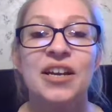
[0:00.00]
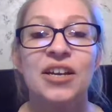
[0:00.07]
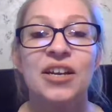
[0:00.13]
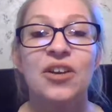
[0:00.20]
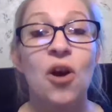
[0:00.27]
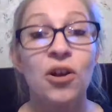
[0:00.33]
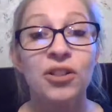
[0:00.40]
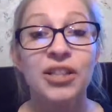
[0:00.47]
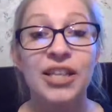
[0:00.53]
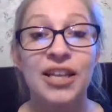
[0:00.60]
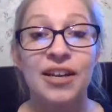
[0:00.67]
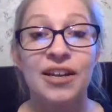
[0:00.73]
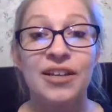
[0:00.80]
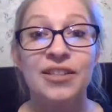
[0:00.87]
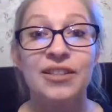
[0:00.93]

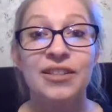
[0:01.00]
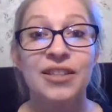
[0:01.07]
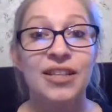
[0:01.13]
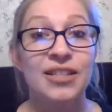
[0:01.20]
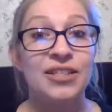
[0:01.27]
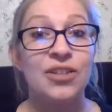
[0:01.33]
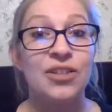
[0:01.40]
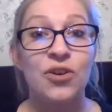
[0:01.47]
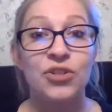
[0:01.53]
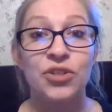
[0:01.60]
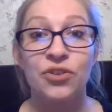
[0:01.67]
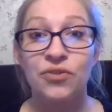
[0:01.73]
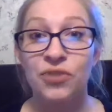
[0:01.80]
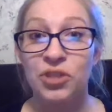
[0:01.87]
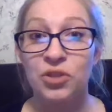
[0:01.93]
cochlea, it's
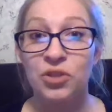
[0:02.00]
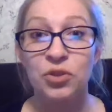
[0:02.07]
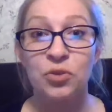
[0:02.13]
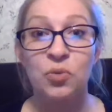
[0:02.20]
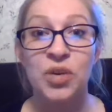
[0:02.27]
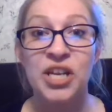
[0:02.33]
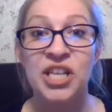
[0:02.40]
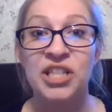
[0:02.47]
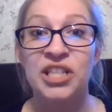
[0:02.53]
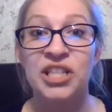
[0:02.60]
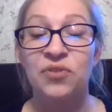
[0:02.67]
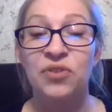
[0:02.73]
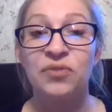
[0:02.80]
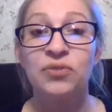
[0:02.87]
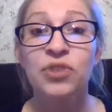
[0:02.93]
also filled with
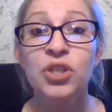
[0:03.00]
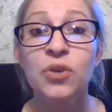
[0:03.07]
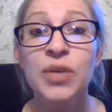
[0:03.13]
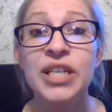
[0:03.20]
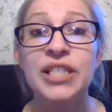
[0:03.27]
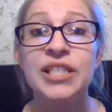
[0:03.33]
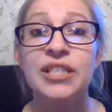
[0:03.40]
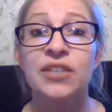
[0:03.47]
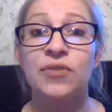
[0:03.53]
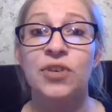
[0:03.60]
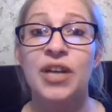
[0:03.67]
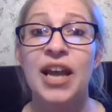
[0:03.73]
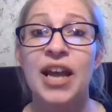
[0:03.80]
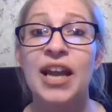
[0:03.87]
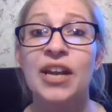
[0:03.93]
different fluids,
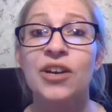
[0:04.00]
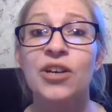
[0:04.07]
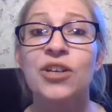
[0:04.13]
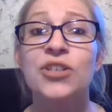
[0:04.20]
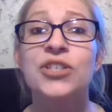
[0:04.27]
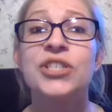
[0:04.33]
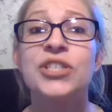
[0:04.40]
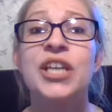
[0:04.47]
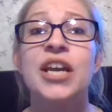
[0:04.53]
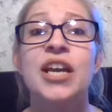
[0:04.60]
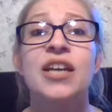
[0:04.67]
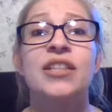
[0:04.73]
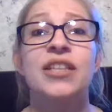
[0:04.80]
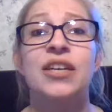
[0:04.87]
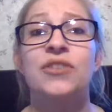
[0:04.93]
different hairs,
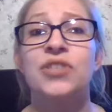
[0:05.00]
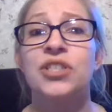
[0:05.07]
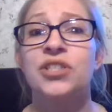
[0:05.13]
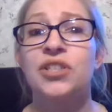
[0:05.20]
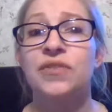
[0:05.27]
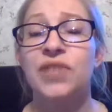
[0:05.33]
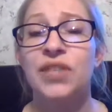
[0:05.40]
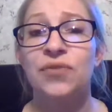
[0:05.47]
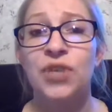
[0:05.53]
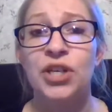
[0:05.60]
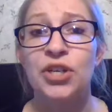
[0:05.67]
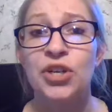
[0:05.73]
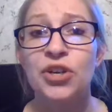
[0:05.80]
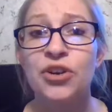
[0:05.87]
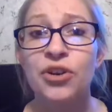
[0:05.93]
thousands of
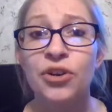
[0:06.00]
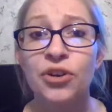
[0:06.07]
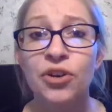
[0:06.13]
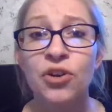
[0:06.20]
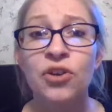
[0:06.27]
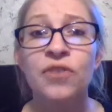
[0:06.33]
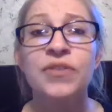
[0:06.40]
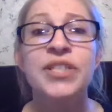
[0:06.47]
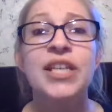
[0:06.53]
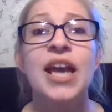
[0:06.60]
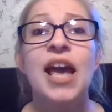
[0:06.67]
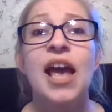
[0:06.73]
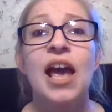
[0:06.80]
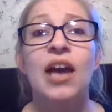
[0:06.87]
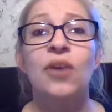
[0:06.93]
different nerves.
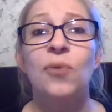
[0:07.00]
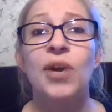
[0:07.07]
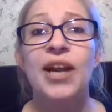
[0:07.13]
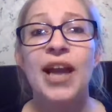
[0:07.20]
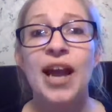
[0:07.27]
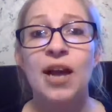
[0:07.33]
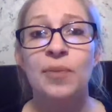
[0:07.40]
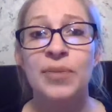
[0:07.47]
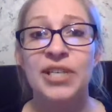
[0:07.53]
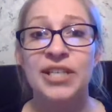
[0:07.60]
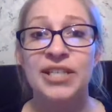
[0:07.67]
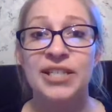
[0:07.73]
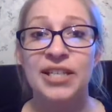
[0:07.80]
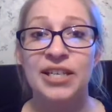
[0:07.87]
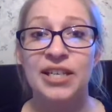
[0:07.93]
And what
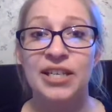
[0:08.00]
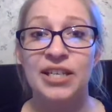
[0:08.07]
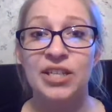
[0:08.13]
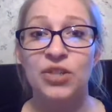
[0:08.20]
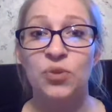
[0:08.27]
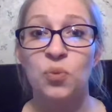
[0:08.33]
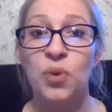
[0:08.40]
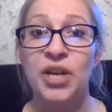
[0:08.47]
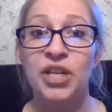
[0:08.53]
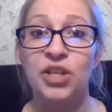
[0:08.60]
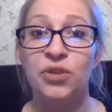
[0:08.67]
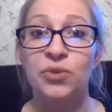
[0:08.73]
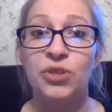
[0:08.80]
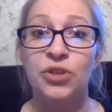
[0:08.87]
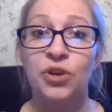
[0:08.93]
happens is when
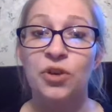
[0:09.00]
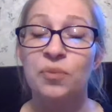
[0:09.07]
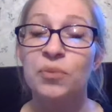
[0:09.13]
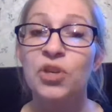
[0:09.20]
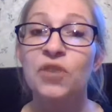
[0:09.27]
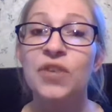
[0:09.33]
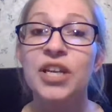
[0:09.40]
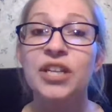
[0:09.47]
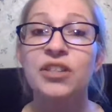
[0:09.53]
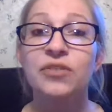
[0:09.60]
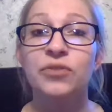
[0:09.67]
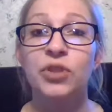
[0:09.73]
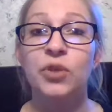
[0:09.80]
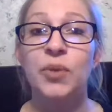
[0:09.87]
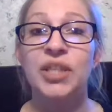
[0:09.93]
you start moving, the
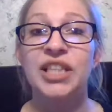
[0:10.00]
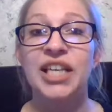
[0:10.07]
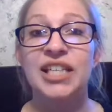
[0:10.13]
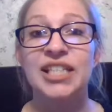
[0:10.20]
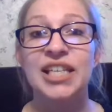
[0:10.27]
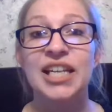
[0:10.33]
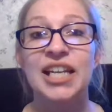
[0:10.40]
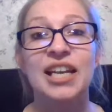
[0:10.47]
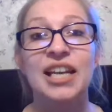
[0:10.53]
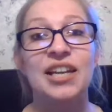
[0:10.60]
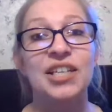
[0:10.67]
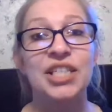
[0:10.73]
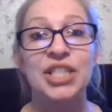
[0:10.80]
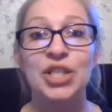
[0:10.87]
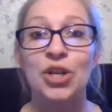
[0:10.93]
fluid that's in it
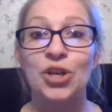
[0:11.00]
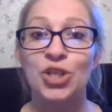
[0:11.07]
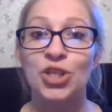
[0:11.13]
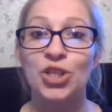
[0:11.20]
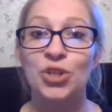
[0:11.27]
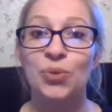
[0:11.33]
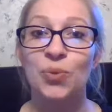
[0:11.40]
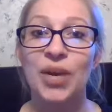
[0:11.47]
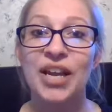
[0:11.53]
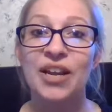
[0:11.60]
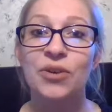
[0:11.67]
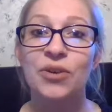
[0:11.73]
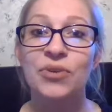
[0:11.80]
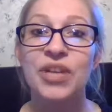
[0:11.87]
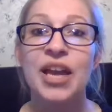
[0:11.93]
kind of sloshes
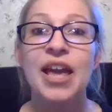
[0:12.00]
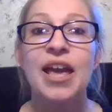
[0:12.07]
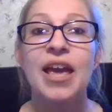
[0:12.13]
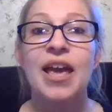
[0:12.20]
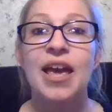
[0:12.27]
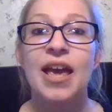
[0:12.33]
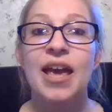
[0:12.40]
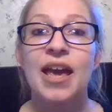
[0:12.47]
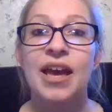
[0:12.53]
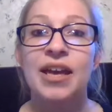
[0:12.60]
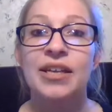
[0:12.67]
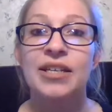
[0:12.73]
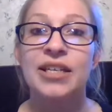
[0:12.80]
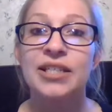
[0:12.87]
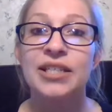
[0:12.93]
around
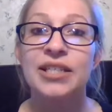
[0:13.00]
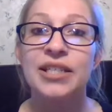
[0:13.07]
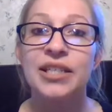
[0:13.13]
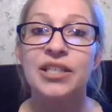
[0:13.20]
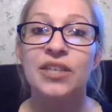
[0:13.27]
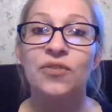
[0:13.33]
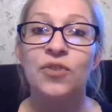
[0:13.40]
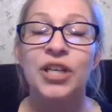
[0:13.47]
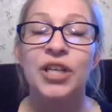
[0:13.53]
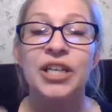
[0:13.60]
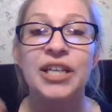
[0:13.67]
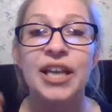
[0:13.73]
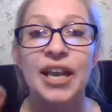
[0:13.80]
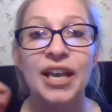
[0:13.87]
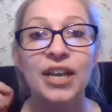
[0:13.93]
and hits the different
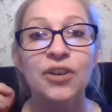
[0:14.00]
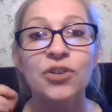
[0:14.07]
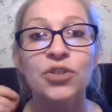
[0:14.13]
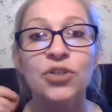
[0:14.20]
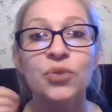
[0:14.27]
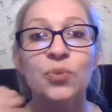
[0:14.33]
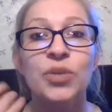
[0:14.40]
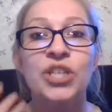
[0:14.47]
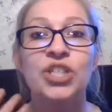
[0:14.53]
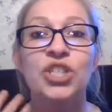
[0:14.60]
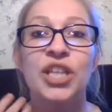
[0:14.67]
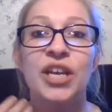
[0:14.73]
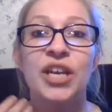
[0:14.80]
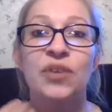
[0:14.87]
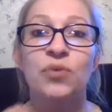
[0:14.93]
hairs,
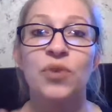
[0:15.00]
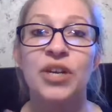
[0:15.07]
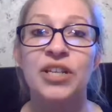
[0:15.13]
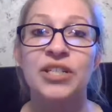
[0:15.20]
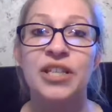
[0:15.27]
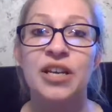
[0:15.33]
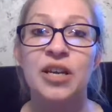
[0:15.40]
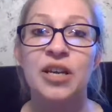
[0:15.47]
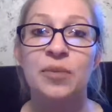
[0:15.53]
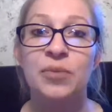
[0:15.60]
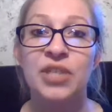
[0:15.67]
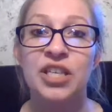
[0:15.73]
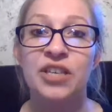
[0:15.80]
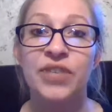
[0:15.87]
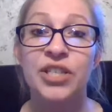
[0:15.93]
which then runs up
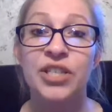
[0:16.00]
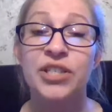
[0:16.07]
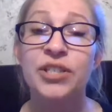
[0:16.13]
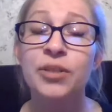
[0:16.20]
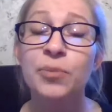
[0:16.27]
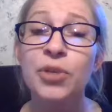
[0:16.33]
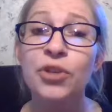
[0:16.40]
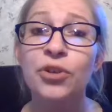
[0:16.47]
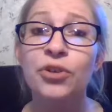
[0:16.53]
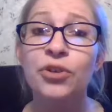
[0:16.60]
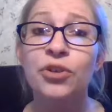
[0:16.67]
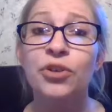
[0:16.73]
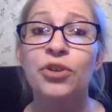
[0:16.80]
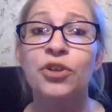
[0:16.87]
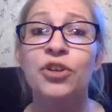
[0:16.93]
the vestibular
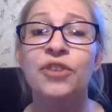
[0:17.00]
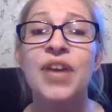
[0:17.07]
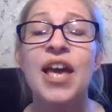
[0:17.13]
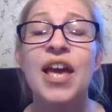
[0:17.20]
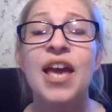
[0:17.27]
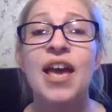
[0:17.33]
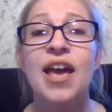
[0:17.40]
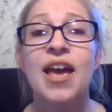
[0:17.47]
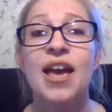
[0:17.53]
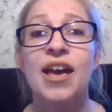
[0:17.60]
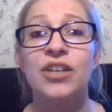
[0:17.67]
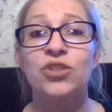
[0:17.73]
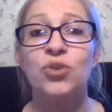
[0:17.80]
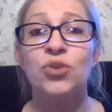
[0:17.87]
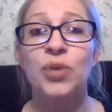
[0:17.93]
nerve
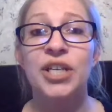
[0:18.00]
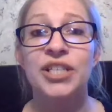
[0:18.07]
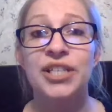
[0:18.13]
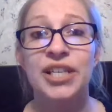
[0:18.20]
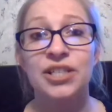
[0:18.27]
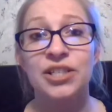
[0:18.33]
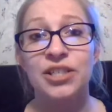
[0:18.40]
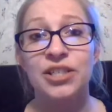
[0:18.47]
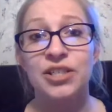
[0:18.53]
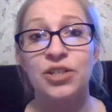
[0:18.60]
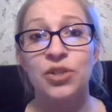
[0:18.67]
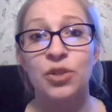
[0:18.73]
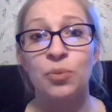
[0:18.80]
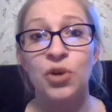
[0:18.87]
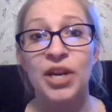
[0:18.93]
and translates
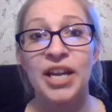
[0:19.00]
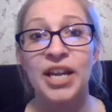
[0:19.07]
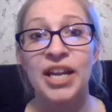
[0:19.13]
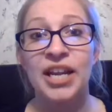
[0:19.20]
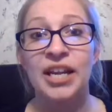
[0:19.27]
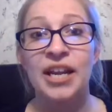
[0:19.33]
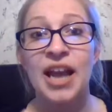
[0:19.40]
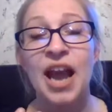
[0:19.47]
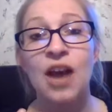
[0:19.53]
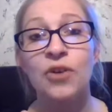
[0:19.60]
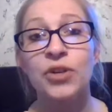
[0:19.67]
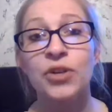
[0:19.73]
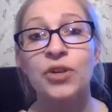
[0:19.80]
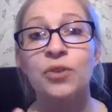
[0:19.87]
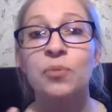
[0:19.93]
to the brain how
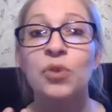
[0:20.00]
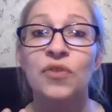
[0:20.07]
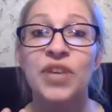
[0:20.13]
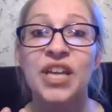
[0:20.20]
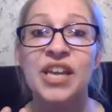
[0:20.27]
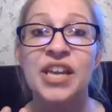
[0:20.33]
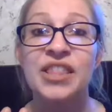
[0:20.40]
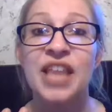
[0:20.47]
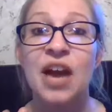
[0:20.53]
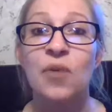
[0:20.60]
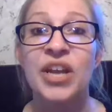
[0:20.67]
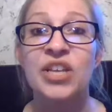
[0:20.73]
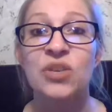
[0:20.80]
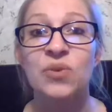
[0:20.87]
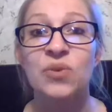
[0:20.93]
you're moving. That
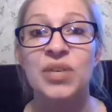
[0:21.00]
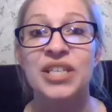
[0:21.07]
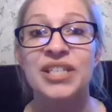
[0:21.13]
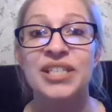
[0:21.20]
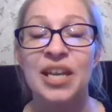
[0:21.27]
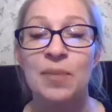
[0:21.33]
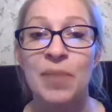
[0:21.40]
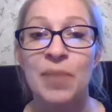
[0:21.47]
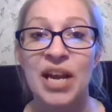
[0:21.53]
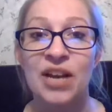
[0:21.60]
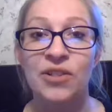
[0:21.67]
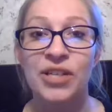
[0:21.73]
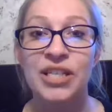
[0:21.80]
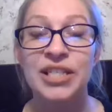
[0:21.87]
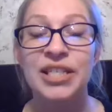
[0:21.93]
way you can stay
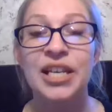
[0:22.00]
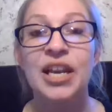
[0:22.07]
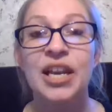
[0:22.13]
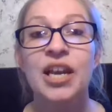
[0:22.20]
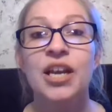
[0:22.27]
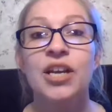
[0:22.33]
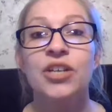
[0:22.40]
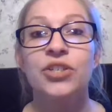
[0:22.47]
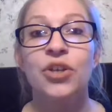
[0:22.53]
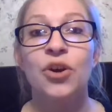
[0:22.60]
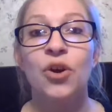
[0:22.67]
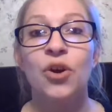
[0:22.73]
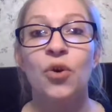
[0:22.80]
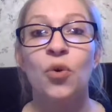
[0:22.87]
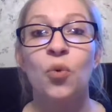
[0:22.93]
balanced.
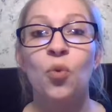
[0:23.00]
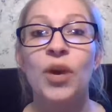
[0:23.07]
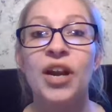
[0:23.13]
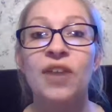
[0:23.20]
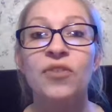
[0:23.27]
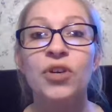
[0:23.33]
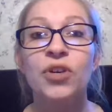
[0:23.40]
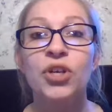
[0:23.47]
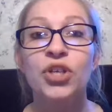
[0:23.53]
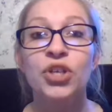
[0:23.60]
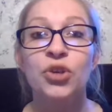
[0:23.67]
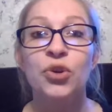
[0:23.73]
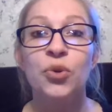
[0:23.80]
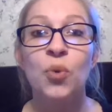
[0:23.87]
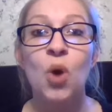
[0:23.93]
So whenever
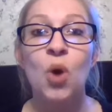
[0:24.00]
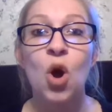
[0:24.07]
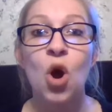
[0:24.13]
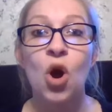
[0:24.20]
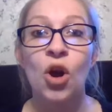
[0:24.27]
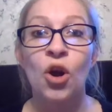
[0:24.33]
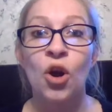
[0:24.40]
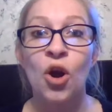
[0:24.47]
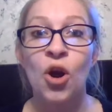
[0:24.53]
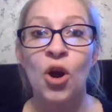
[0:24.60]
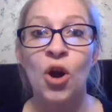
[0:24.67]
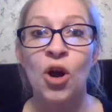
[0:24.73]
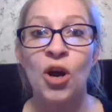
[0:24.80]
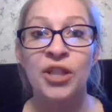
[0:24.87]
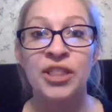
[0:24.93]
you are
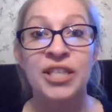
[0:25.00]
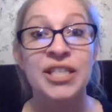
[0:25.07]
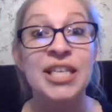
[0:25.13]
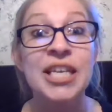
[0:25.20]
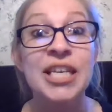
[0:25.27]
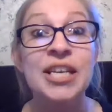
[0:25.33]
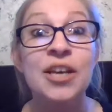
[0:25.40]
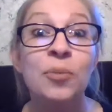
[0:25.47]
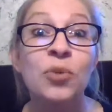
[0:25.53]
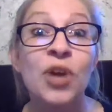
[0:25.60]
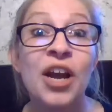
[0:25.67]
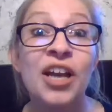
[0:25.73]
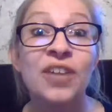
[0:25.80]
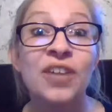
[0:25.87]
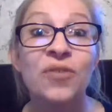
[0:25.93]
on the teacup
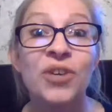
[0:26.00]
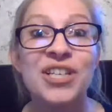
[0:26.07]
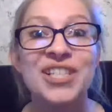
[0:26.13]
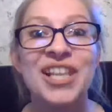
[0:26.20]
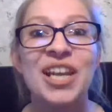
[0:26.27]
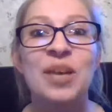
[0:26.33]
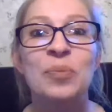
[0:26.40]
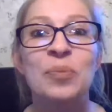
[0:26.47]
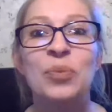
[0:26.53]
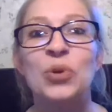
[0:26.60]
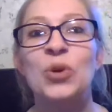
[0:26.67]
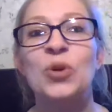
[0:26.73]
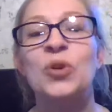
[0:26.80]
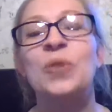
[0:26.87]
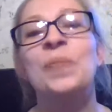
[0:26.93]
ride, for
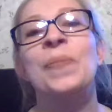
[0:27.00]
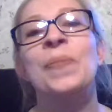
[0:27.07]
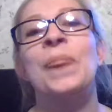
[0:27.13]
example,